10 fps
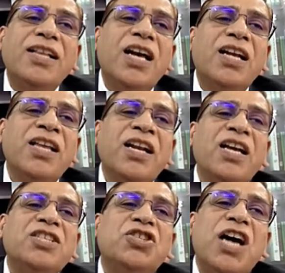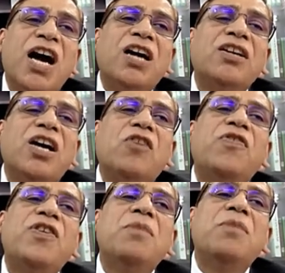rather than a
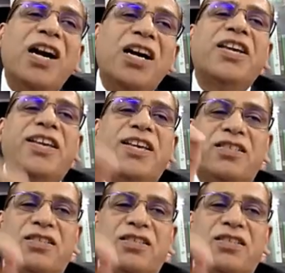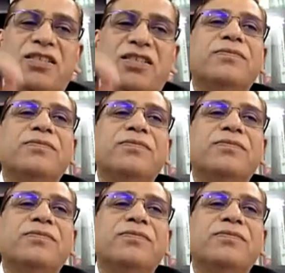charter of liberties,